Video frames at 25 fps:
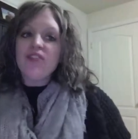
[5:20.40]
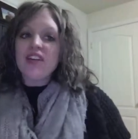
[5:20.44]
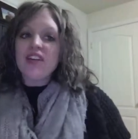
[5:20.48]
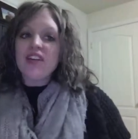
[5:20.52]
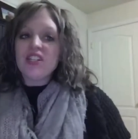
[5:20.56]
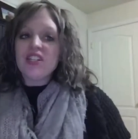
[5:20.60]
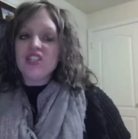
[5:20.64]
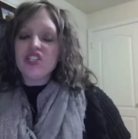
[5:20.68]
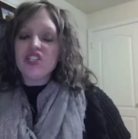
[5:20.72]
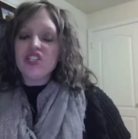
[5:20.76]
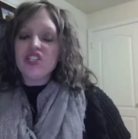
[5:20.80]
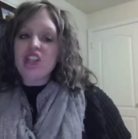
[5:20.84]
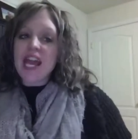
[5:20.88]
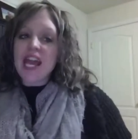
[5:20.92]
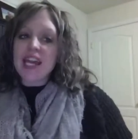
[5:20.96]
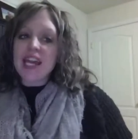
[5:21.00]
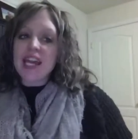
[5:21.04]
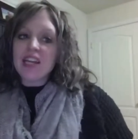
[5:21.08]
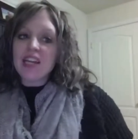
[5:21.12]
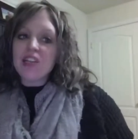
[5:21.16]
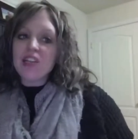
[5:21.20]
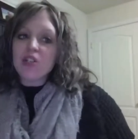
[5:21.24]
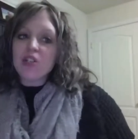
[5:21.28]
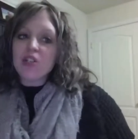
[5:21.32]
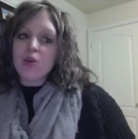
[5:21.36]
it's
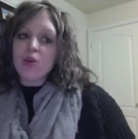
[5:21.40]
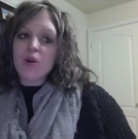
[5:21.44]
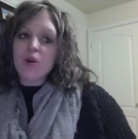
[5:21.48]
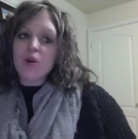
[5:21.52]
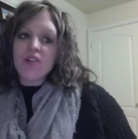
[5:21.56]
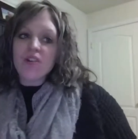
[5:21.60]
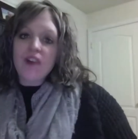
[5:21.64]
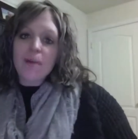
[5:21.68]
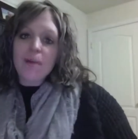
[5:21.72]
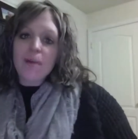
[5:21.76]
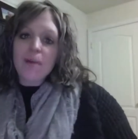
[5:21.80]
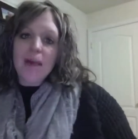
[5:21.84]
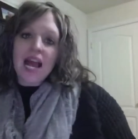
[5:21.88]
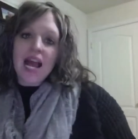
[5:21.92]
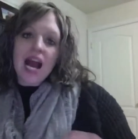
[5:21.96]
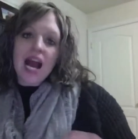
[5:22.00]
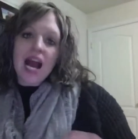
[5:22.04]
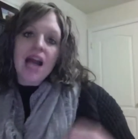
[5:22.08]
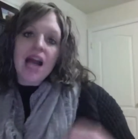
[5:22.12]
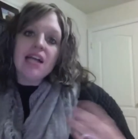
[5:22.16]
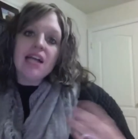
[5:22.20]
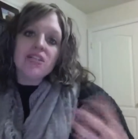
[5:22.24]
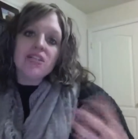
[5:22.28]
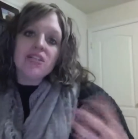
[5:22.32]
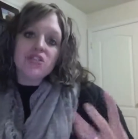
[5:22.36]
changed or if my
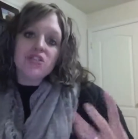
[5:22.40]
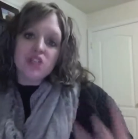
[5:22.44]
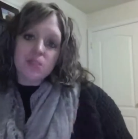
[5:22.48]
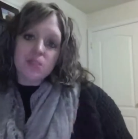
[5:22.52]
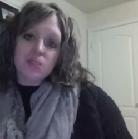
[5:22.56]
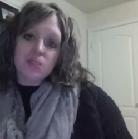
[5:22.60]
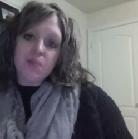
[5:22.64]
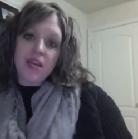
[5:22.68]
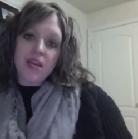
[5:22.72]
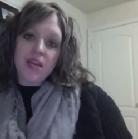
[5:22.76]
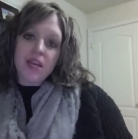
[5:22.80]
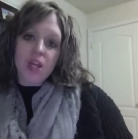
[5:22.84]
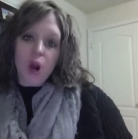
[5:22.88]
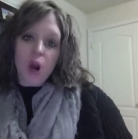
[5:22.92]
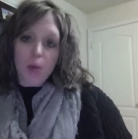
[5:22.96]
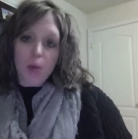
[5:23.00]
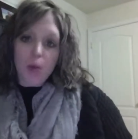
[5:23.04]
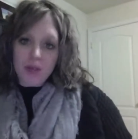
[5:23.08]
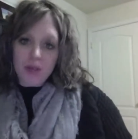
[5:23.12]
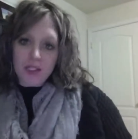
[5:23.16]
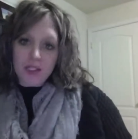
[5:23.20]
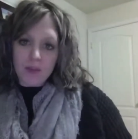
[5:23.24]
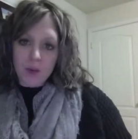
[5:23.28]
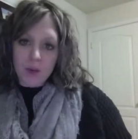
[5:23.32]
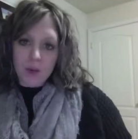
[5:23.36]
eyes are just being
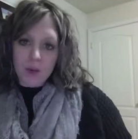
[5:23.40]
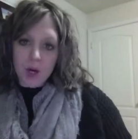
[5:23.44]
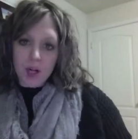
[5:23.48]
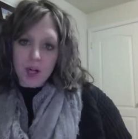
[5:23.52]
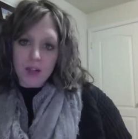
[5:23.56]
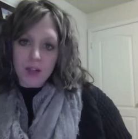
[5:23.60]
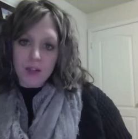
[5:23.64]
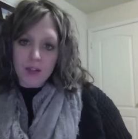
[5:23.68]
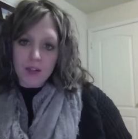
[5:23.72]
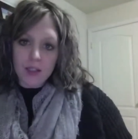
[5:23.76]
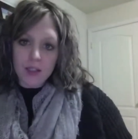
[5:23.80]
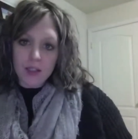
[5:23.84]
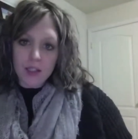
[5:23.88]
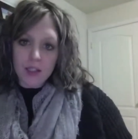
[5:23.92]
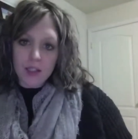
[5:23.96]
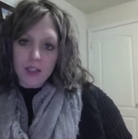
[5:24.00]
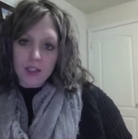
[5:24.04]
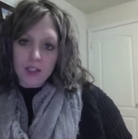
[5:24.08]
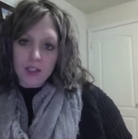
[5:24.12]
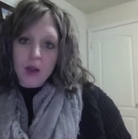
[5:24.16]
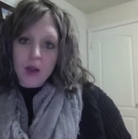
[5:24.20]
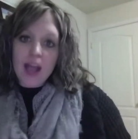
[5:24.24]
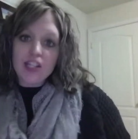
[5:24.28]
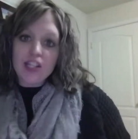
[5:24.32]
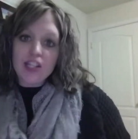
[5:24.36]
opened more.
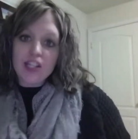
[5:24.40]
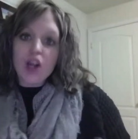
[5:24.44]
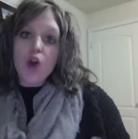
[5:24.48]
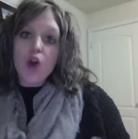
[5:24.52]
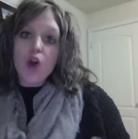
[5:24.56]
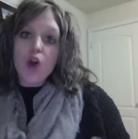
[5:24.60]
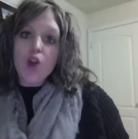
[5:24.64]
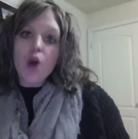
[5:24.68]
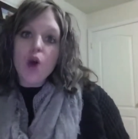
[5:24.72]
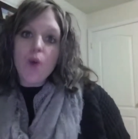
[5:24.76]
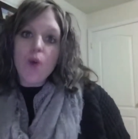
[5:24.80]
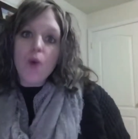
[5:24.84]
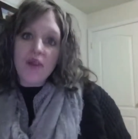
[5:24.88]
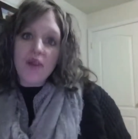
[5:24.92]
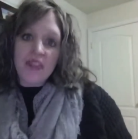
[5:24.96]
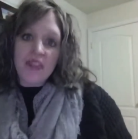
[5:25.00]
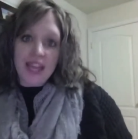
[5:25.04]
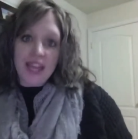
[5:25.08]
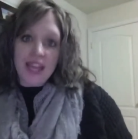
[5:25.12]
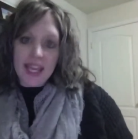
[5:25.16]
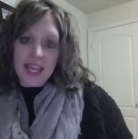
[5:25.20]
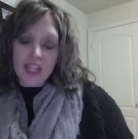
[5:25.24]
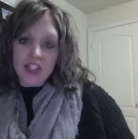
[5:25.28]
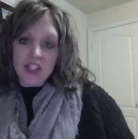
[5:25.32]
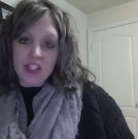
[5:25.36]
So I don't know what
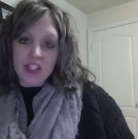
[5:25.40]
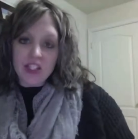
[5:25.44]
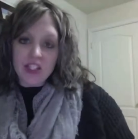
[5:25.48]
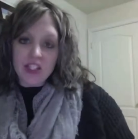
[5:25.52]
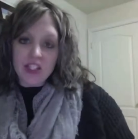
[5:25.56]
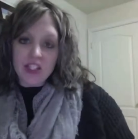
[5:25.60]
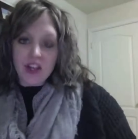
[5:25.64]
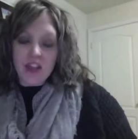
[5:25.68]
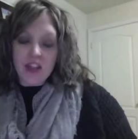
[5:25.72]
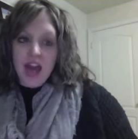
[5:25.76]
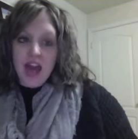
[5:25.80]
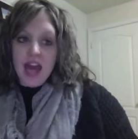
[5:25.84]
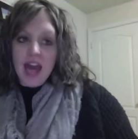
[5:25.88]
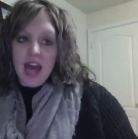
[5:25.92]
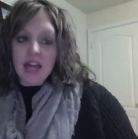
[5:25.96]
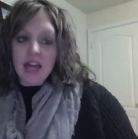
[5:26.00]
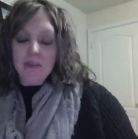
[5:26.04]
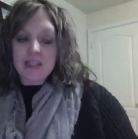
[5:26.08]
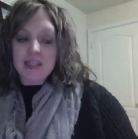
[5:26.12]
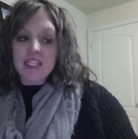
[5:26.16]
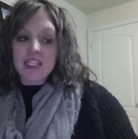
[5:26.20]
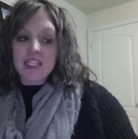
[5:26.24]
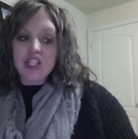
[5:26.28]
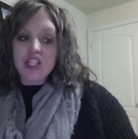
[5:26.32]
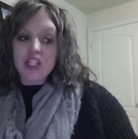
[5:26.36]
the answer to that
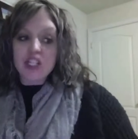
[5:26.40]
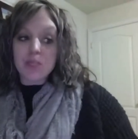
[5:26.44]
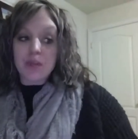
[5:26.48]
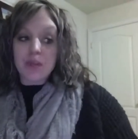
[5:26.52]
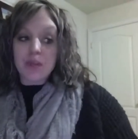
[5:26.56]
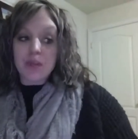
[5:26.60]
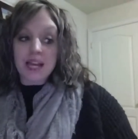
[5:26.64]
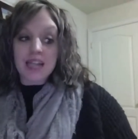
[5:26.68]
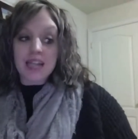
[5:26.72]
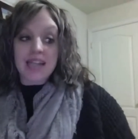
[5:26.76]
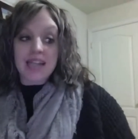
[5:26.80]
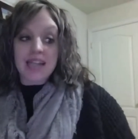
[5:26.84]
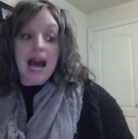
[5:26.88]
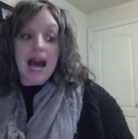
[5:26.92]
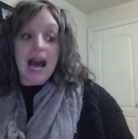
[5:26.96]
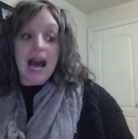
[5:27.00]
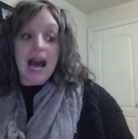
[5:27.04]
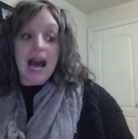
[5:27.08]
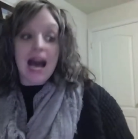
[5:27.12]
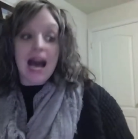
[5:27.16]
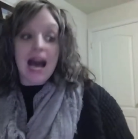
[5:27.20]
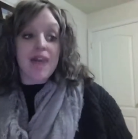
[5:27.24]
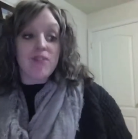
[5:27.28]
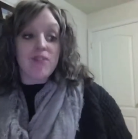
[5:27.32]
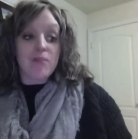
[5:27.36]
is. It just because
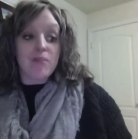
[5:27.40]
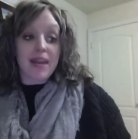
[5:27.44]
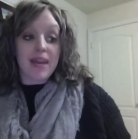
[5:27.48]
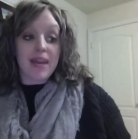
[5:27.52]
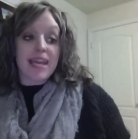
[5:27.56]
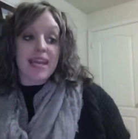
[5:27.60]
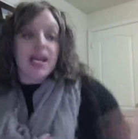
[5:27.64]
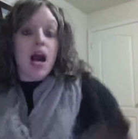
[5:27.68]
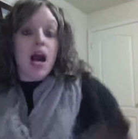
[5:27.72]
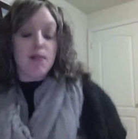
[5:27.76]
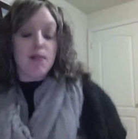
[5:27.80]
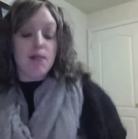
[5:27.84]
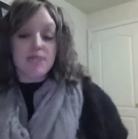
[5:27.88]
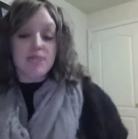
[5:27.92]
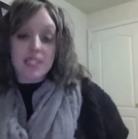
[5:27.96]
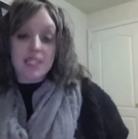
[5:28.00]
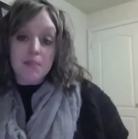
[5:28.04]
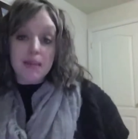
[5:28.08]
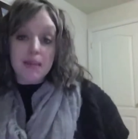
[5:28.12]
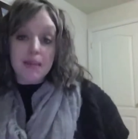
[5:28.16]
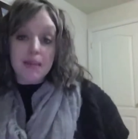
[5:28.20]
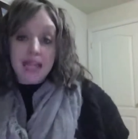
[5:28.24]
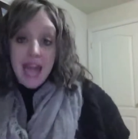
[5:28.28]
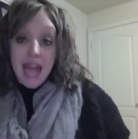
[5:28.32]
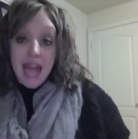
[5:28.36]
everybody comes to
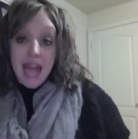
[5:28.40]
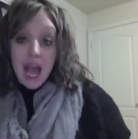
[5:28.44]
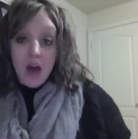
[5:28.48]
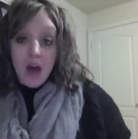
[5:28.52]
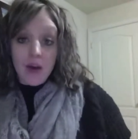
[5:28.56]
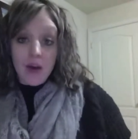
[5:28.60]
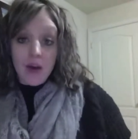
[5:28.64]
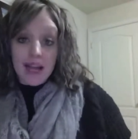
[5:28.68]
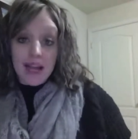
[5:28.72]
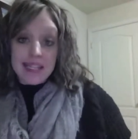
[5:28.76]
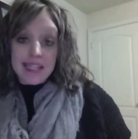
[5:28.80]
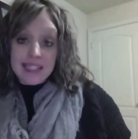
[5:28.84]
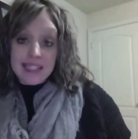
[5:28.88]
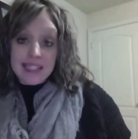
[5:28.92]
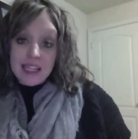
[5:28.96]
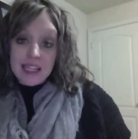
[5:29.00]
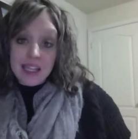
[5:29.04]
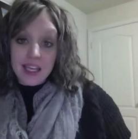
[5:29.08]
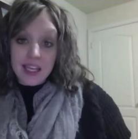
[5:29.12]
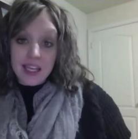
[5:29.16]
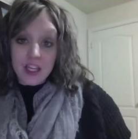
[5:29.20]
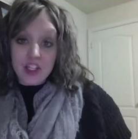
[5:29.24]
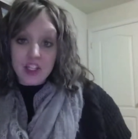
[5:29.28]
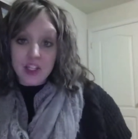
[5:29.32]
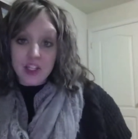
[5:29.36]
me now and I see
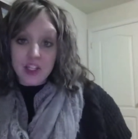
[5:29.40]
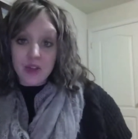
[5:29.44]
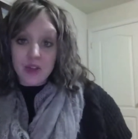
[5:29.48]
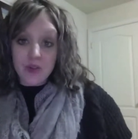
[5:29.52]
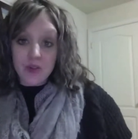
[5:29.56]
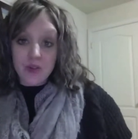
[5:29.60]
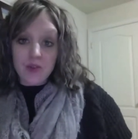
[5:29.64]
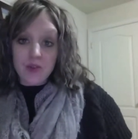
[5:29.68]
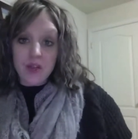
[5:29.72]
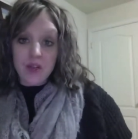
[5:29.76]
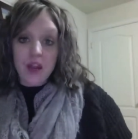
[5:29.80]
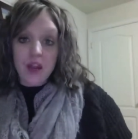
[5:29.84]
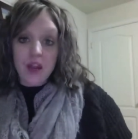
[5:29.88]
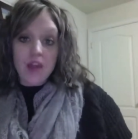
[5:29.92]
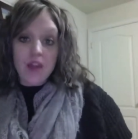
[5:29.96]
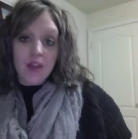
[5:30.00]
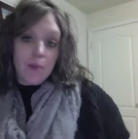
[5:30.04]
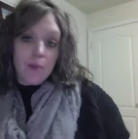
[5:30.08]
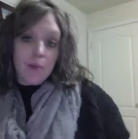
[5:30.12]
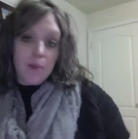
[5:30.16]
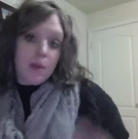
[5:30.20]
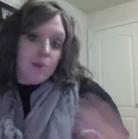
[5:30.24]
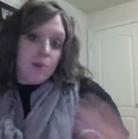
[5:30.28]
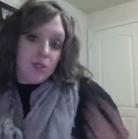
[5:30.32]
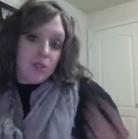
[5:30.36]
the issues
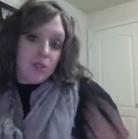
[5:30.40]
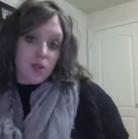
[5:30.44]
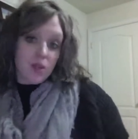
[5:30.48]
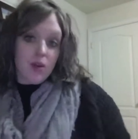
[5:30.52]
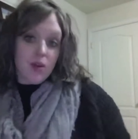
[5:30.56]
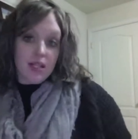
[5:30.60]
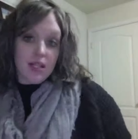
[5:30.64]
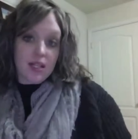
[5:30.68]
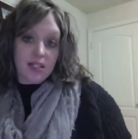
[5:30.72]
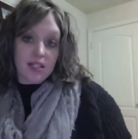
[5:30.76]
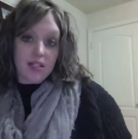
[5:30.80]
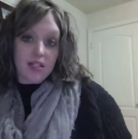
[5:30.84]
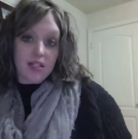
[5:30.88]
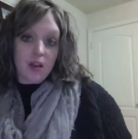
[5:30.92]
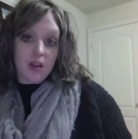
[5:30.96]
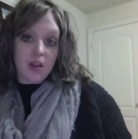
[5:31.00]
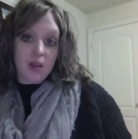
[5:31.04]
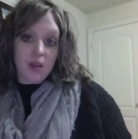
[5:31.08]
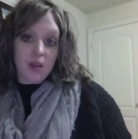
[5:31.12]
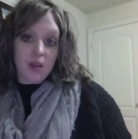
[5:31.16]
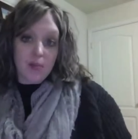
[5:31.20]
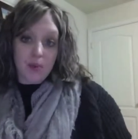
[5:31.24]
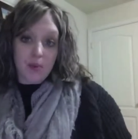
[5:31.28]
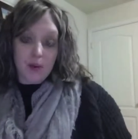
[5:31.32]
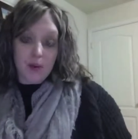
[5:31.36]
that people don't
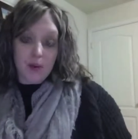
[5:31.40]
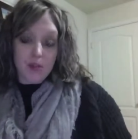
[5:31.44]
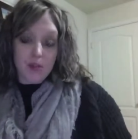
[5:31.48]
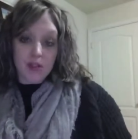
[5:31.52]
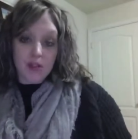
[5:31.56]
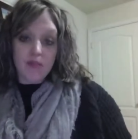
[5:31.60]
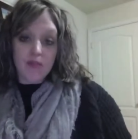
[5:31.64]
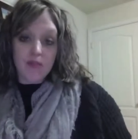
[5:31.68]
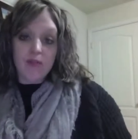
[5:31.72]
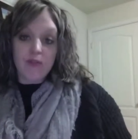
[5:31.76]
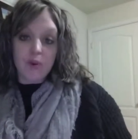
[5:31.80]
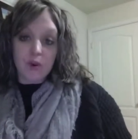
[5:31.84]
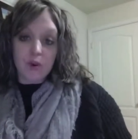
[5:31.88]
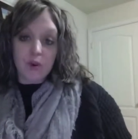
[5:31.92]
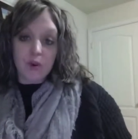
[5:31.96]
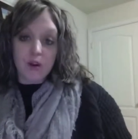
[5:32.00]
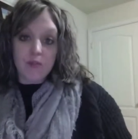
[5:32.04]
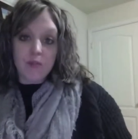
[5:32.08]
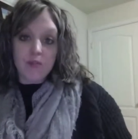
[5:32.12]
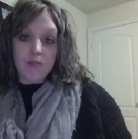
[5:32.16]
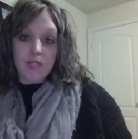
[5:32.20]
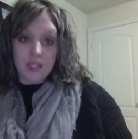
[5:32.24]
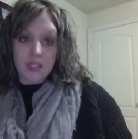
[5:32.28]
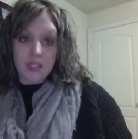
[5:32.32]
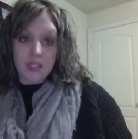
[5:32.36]
necessarily post in
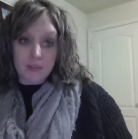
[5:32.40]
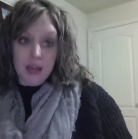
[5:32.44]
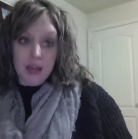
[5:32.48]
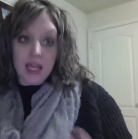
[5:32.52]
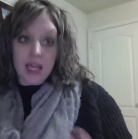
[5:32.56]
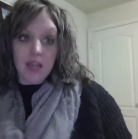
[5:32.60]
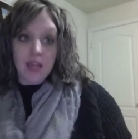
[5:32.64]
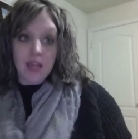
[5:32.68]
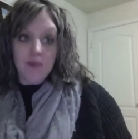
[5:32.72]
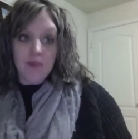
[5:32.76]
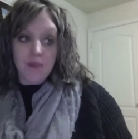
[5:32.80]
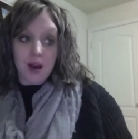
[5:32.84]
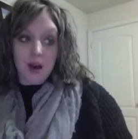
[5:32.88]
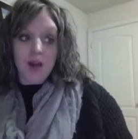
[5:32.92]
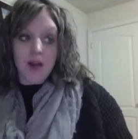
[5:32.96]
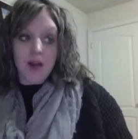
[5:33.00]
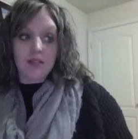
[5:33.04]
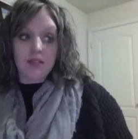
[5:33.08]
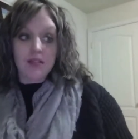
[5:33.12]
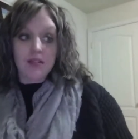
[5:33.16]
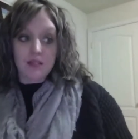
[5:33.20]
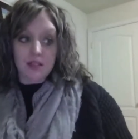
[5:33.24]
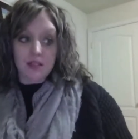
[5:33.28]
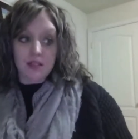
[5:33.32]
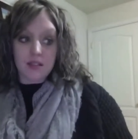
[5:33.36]
forums because my
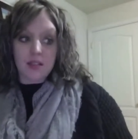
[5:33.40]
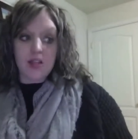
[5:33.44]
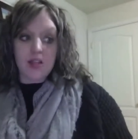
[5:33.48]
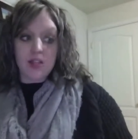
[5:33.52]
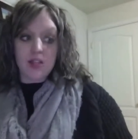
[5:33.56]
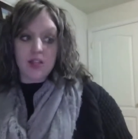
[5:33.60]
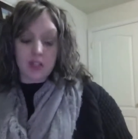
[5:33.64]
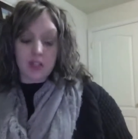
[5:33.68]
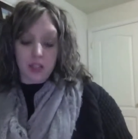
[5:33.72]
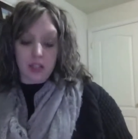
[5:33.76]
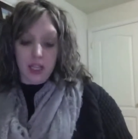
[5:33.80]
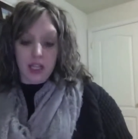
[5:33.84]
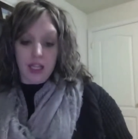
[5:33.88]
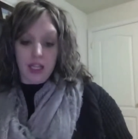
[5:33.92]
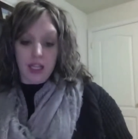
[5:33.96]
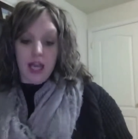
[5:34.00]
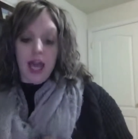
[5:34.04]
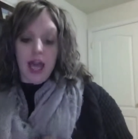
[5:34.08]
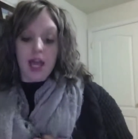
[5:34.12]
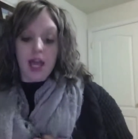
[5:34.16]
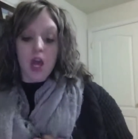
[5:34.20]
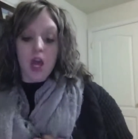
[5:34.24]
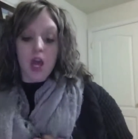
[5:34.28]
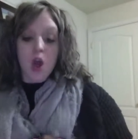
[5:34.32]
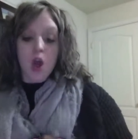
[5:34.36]
inbox is essentially
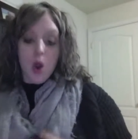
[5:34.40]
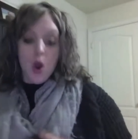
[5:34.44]
like,